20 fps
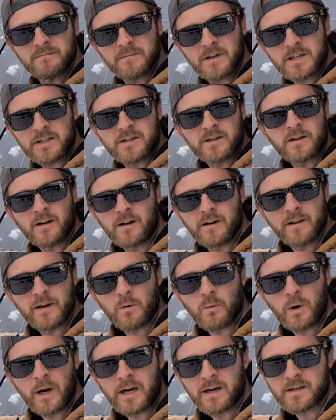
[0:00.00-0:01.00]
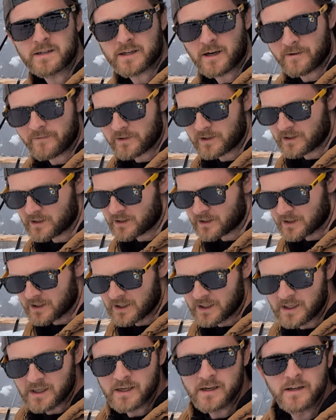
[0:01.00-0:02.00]
make sure all that weight is off of here.
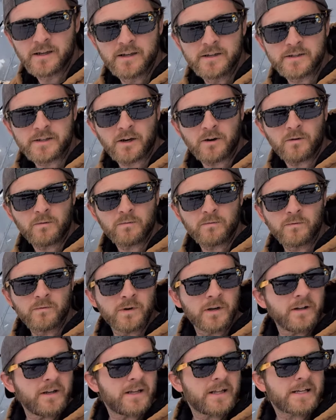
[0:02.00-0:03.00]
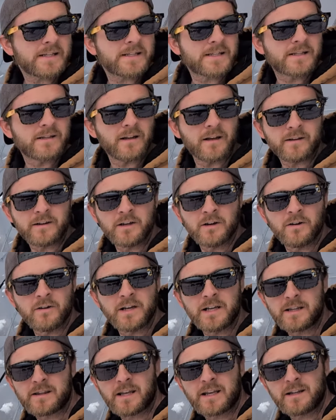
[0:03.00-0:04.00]
So really that's the
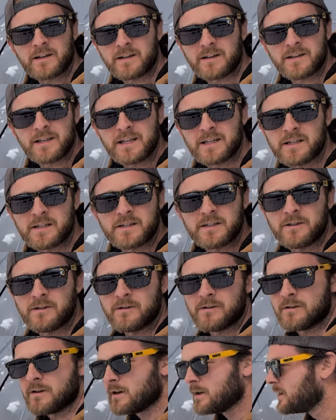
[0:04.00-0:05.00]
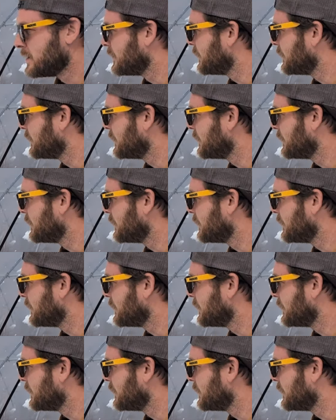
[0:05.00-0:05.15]
only thing that you need to do